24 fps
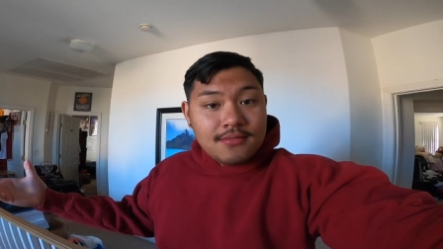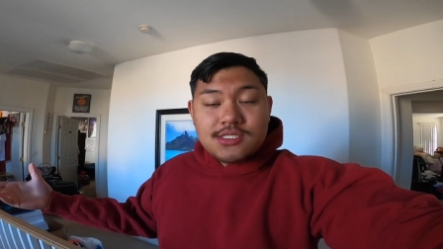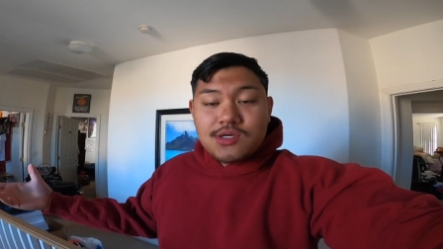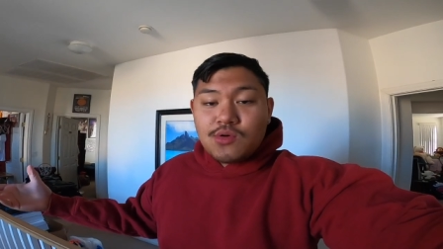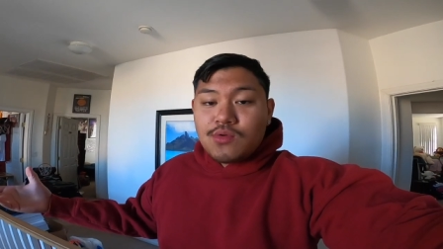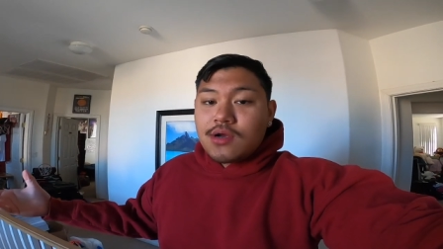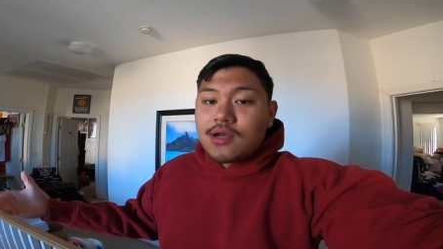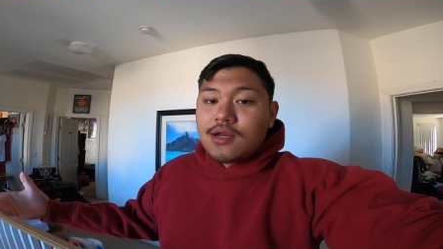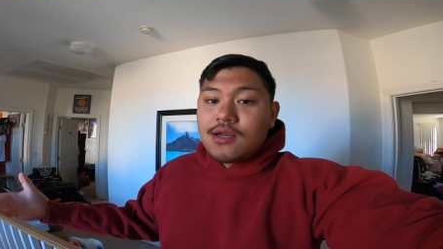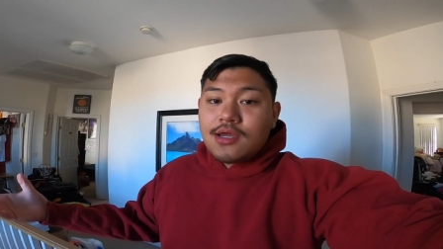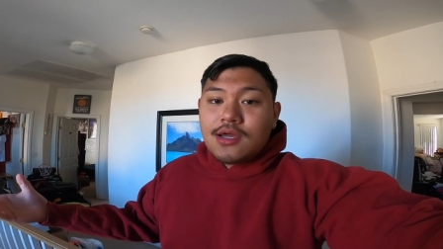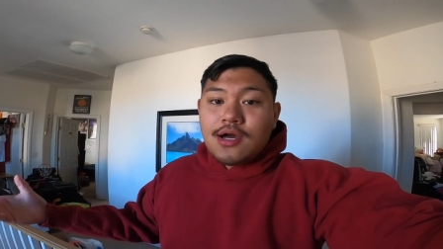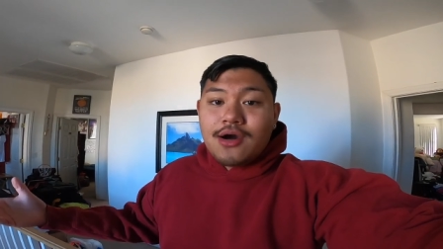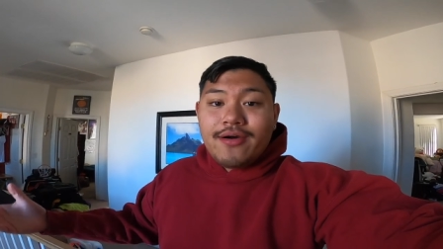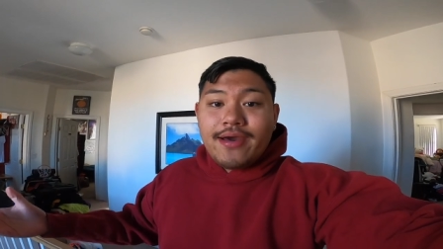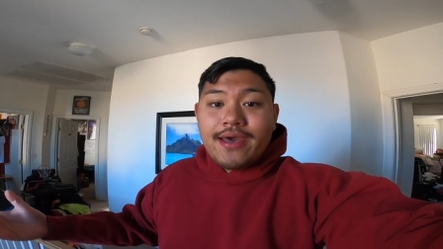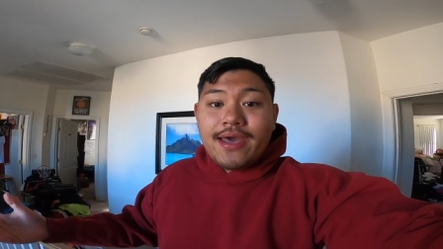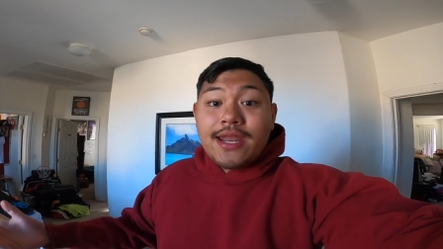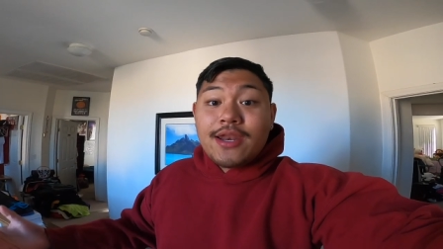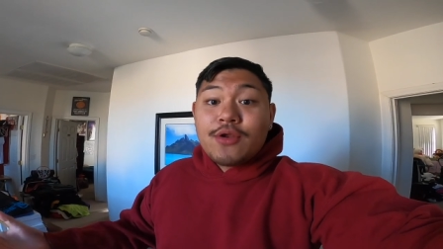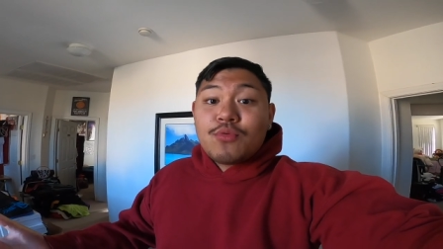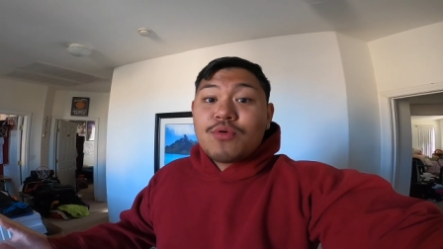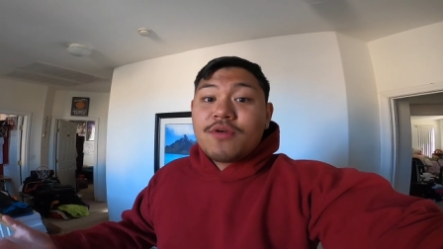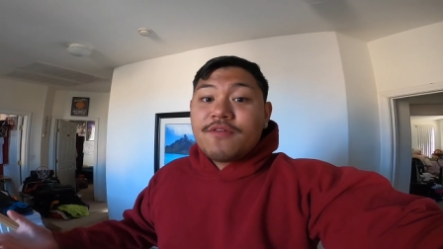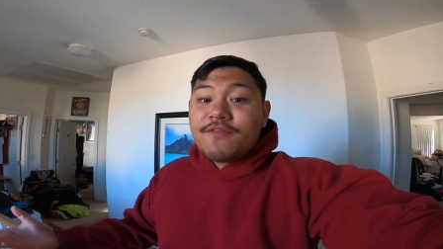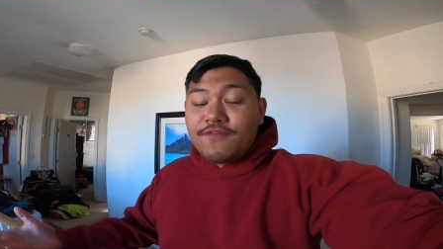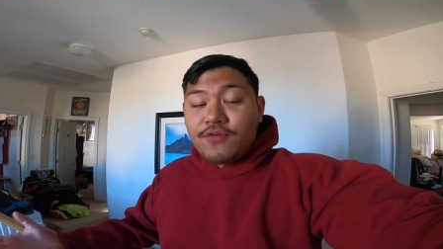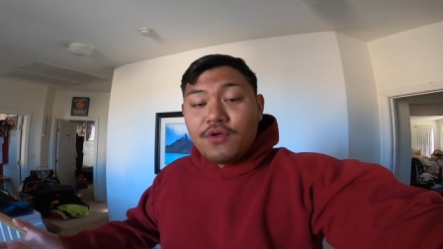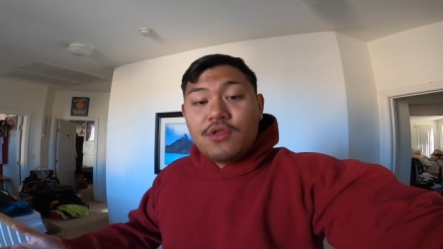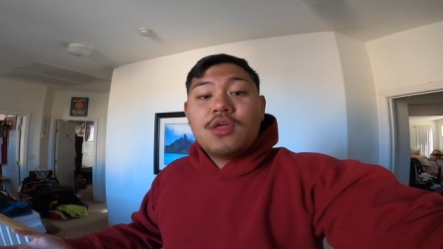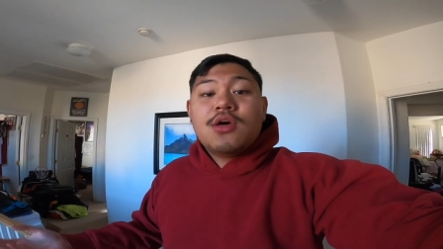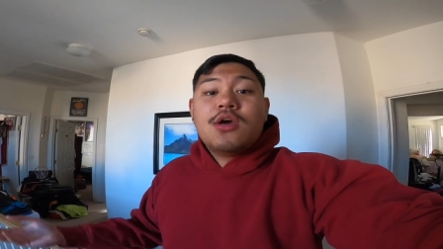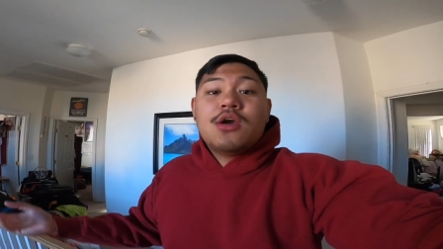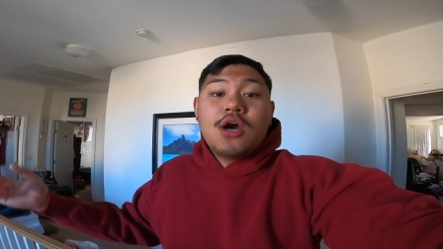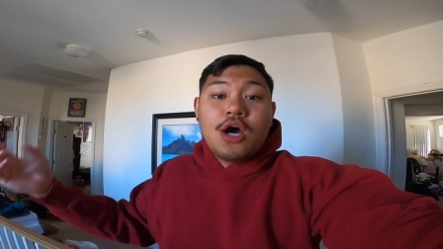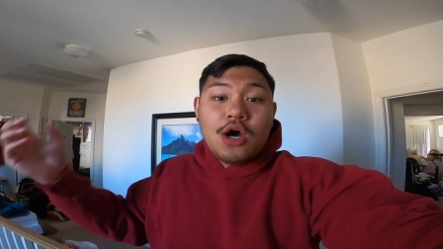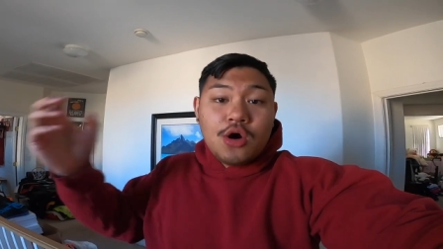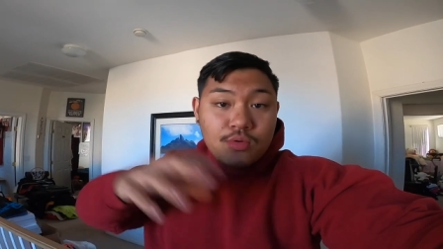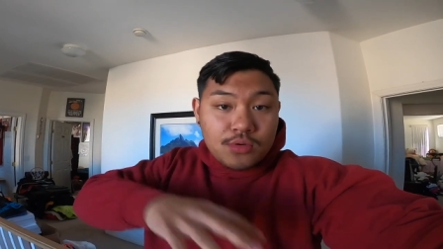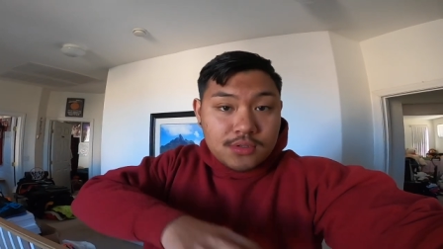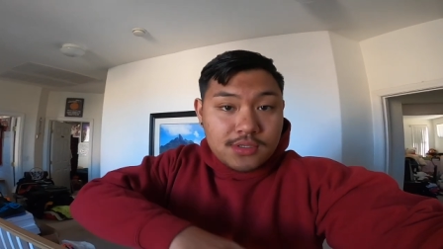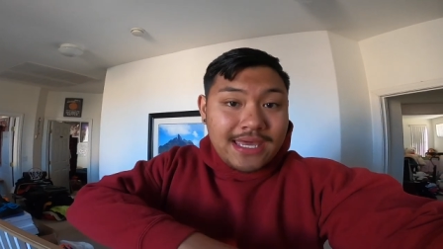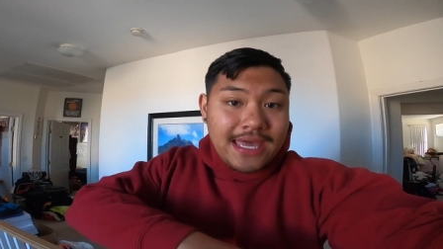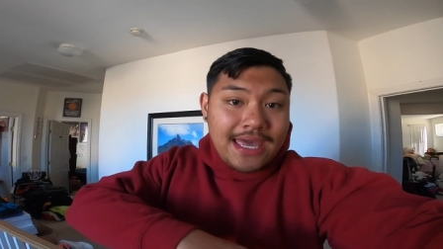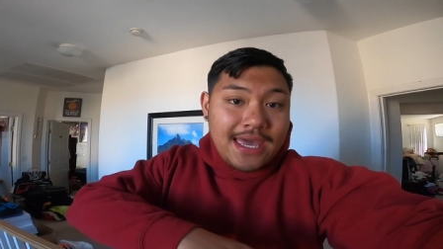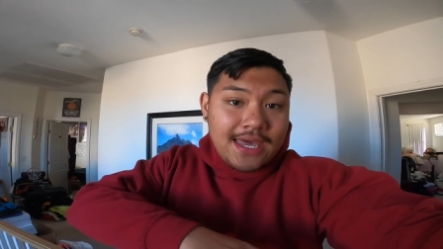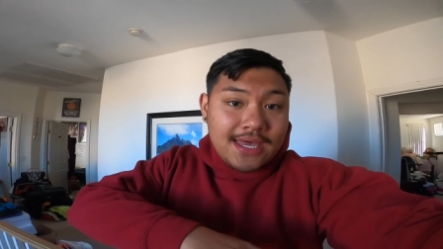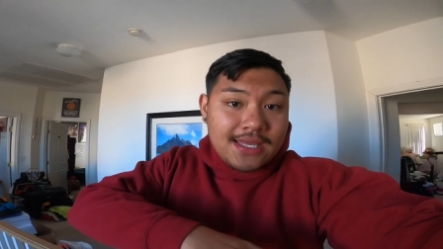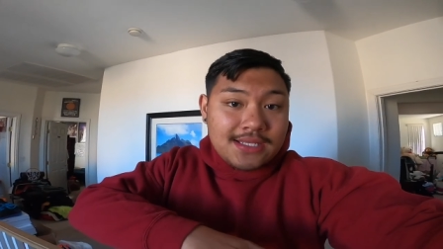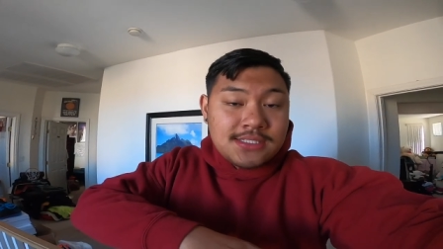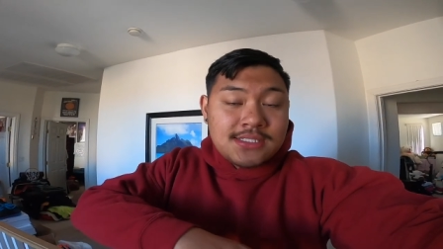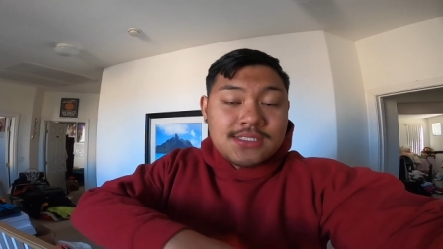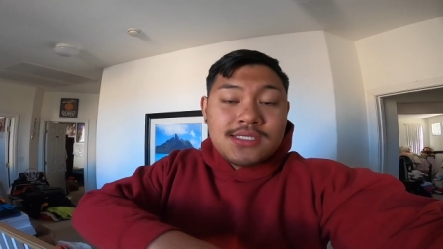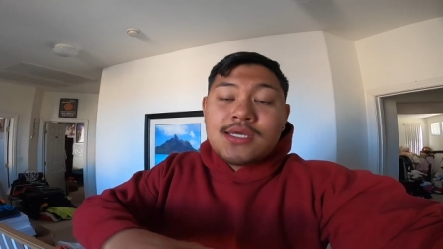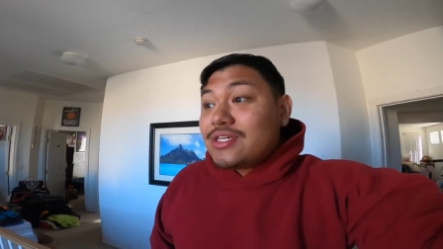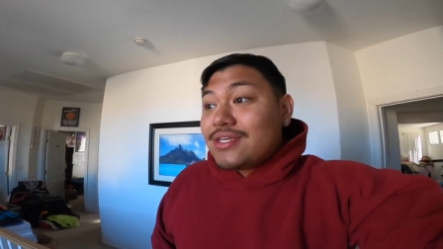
So we're gonna go ahead and refill the Coke cans.